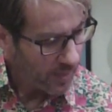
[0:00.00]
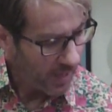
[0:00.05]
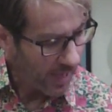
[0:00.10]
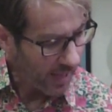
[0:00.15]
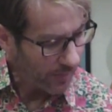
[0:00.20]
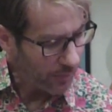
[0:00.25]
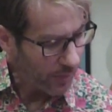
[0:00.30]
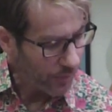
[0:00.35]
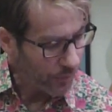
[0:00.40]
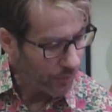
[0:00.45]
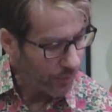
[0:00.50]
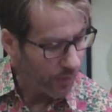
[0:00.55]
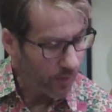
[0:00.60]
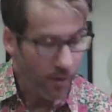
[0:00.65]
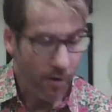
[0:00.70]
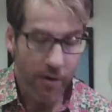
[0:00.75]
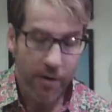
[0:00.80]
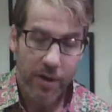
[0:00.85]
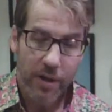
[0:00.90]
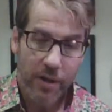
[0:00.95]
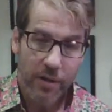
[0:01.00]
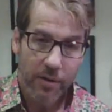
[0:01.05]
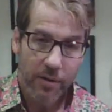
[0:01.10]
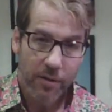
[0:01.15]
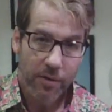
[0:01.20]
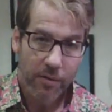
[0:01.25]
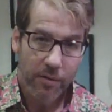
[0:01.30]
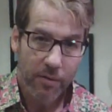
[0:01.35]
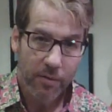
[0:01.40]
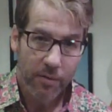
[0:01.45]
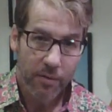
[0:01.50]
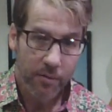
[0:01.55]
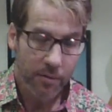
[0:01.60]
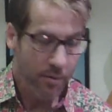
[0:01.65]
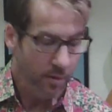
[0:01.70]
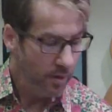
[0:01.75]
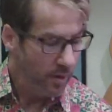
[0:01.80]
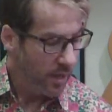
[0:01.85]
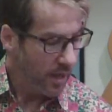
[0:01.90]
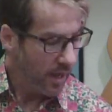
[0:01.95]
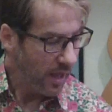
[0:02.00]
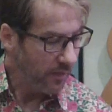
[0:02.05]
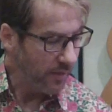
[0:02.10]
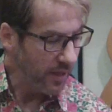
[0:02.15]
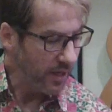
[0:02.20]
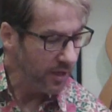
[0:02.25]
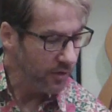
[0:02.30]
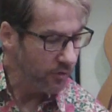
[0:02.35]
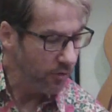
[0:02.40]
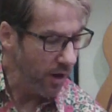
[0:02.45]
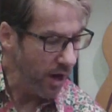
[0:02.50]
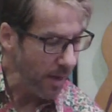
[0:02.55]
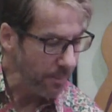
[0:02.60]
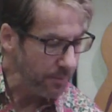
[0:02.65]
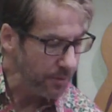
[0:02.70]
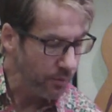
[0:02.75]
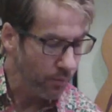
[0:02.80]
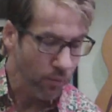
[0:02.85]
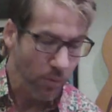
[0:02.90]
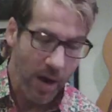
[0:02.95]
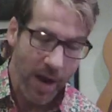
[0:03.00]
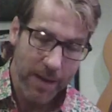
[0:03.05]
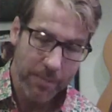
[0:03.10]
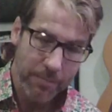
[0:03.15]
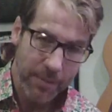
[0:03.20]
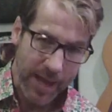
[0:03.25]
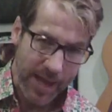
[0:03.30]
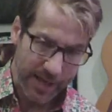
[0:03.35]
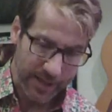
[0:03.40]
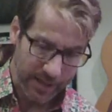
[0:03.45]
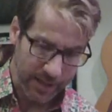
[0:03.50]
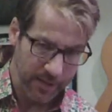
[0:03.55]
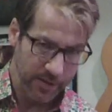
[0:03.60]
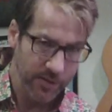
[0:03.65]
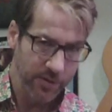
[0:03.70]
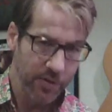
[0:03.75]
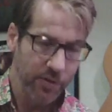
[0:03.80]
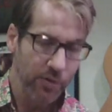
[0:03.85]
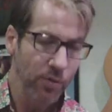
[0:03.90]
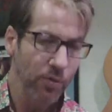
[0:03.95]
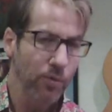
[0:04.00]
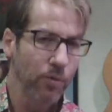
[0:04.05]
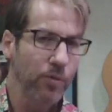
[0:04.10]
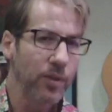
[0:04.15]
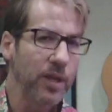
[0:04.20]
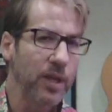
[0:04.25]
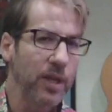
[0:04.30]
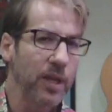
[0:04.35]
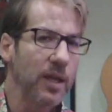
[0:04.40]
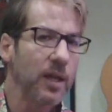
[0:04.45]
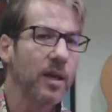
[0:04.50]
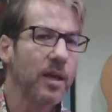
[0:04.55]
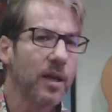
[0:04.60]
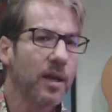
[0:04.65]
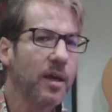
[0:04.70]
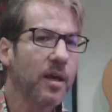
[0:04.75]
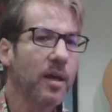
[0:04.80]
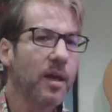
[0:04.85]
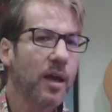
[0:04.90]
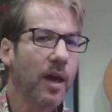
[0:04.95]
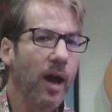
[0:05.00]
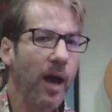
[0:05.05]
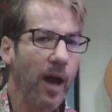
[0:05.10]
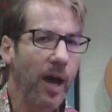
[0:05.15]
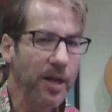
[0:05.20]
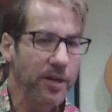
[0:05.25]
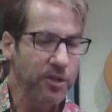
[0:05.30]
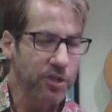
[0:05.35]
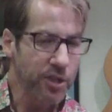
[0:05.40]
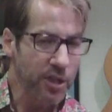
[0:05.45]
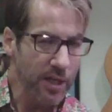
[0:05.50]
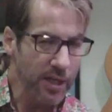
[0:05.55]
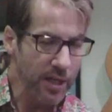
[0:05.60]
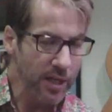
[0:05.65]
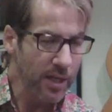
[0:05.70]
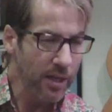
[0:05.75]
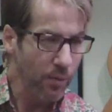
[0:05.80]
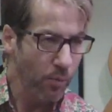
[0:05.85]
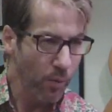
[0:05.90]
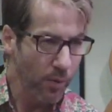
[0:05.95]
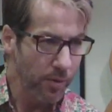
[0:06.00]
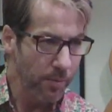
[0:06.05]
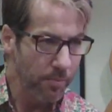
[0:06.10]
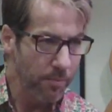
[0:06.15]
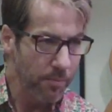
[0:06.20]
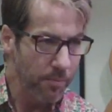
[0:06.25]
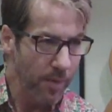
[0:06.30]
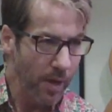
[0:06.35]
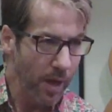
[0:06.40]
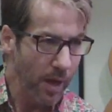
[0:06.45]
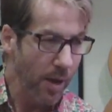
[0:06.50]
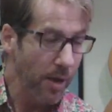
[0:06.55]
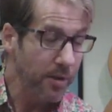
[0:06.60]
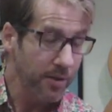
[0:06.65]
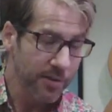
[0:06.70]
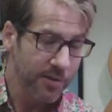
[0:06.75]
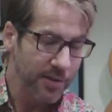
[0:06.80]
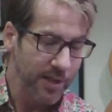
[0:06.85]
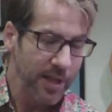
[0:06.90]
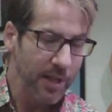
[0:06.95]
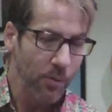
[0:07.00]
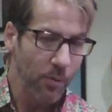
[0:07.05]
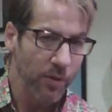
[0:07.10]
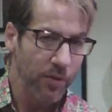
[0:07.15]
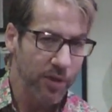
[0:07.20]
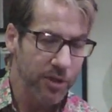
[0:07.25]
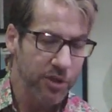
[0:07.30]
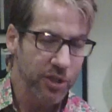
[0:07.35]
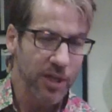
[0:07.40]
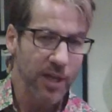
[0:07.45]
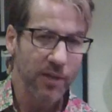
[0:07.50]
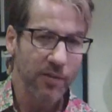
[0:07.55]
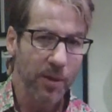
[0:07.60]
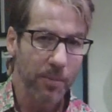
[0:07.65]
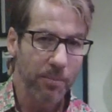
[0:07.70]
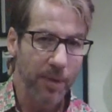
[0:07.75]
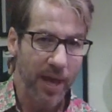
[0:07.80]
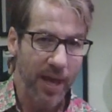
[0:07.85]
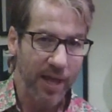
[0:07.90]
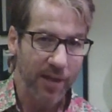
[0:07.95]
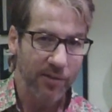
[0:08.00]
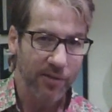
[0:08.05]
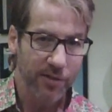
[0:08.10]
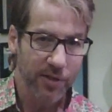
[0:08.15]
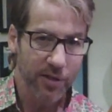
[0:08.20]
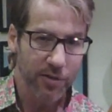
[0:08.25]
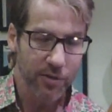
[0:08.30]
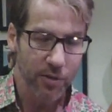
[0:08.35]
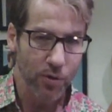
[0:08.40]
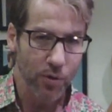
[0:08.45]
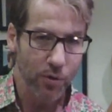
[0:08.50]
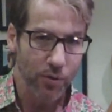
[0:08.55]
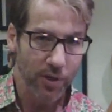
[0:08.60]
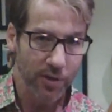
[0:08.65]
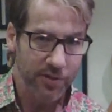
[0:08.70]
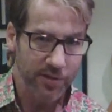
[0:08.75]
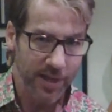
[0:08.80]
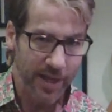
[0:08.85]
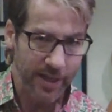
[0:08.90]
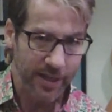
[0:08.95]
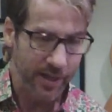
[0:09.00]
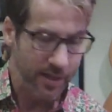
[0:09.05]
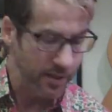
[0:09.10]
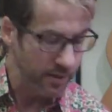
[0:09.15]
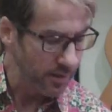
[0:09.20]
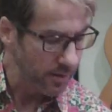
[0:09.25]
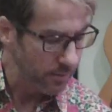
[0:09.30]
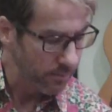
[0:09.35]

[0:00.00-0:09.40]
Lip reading: at the third, and then he drops right back into the G with the C with the G in the bass to do the second.